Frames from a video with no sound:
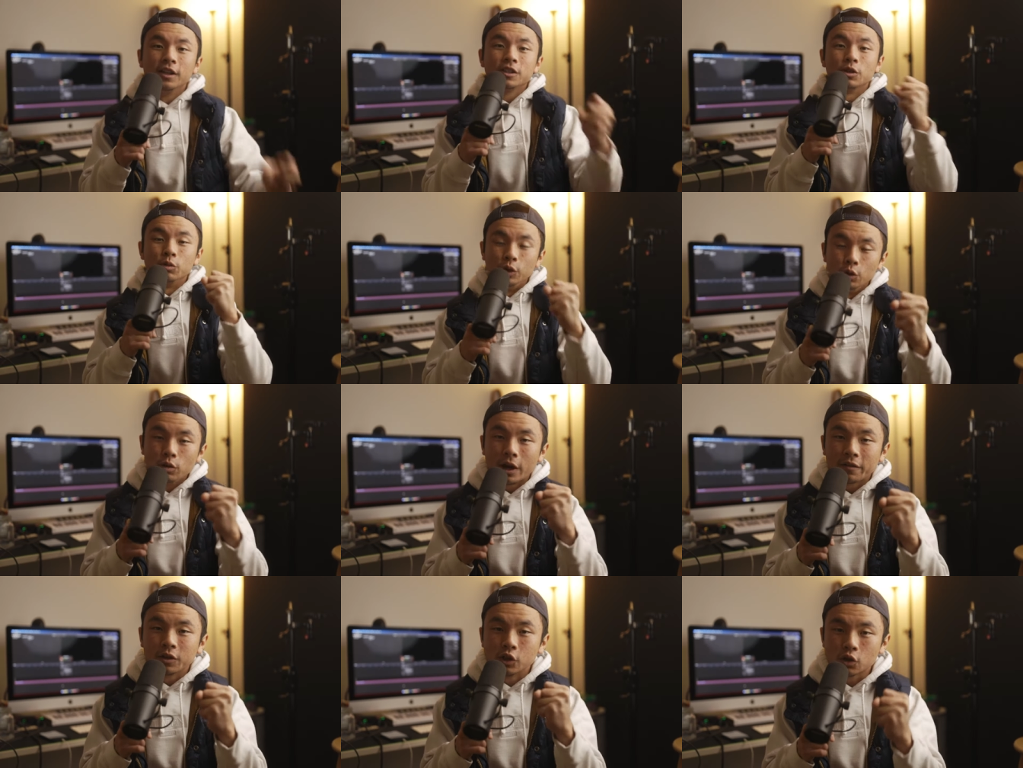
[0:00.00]
So you
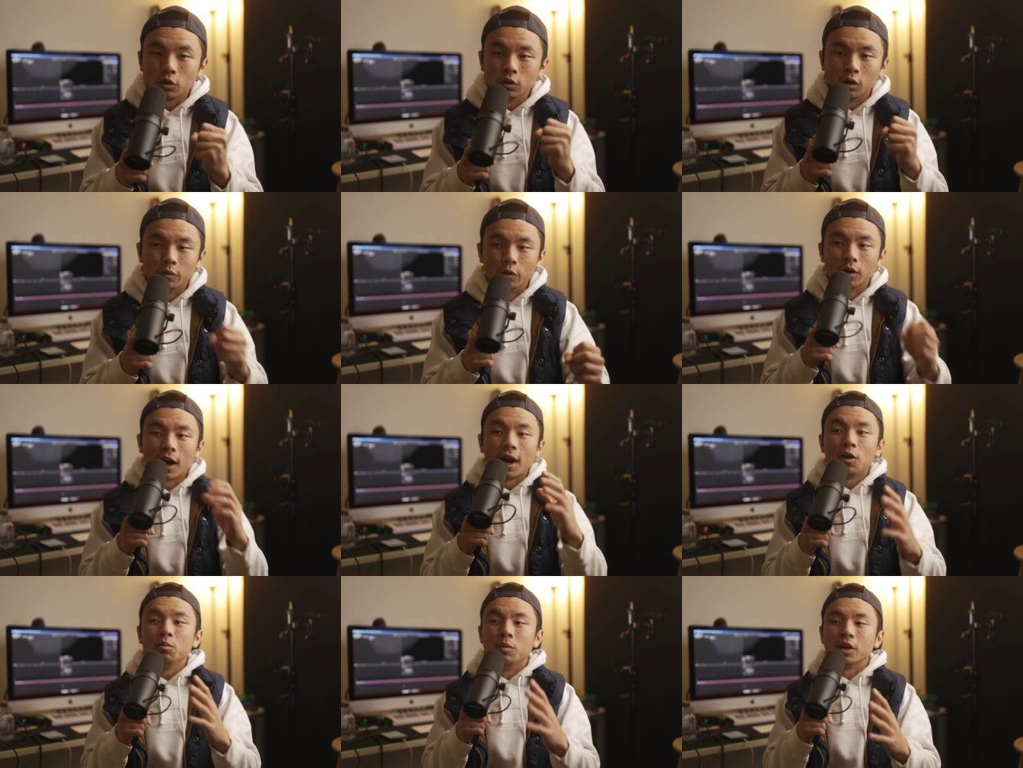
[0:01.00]
have control over
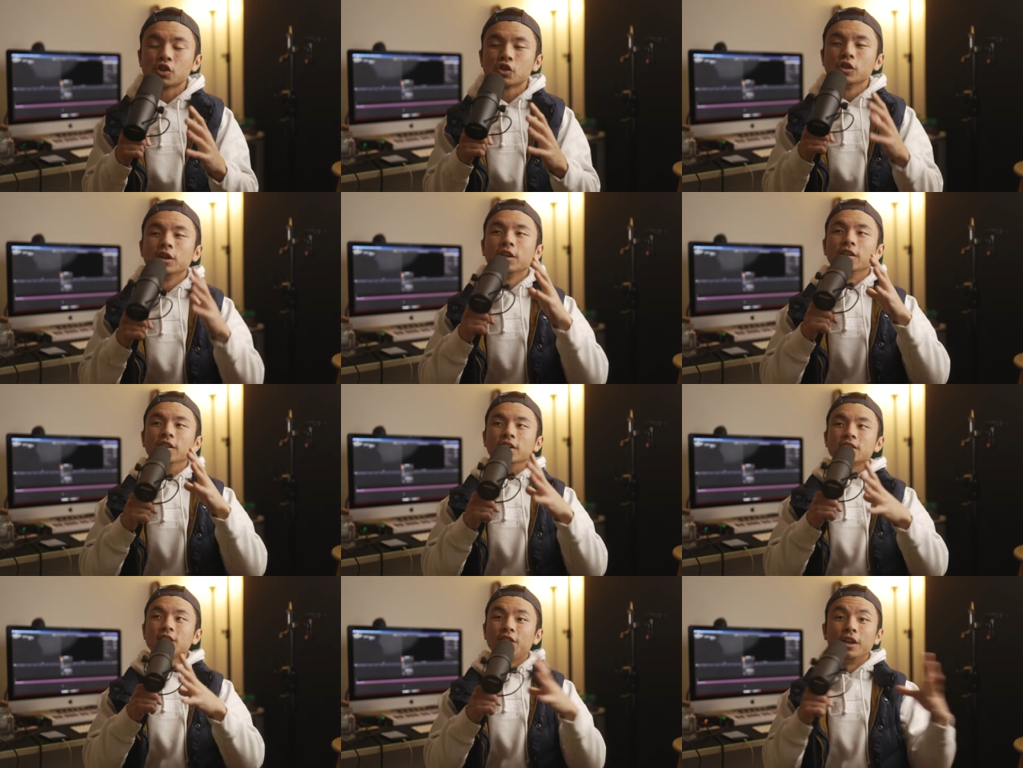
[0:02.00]
how much
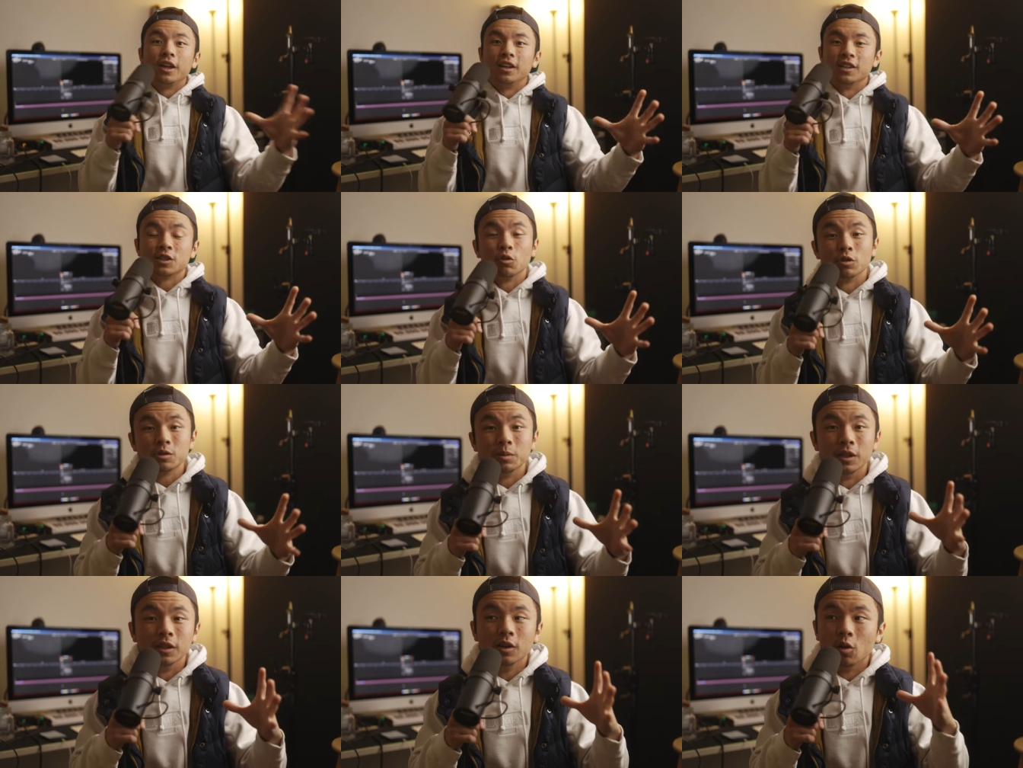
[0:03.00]
this thing is going to
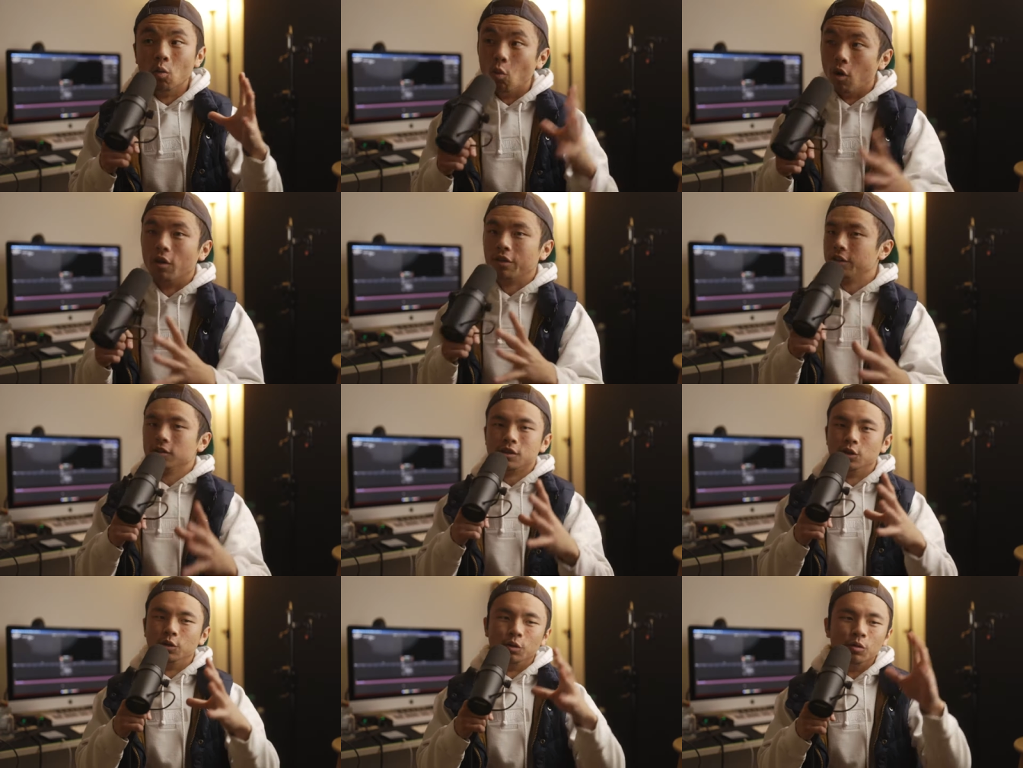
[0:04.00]
be worth
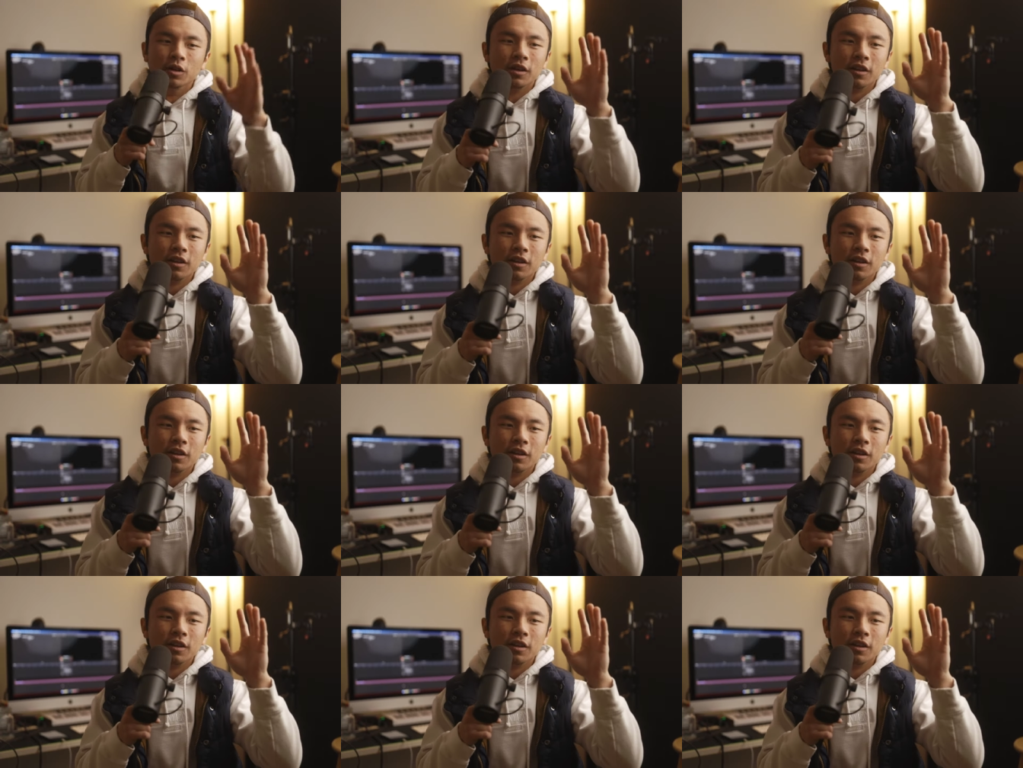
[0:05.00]
to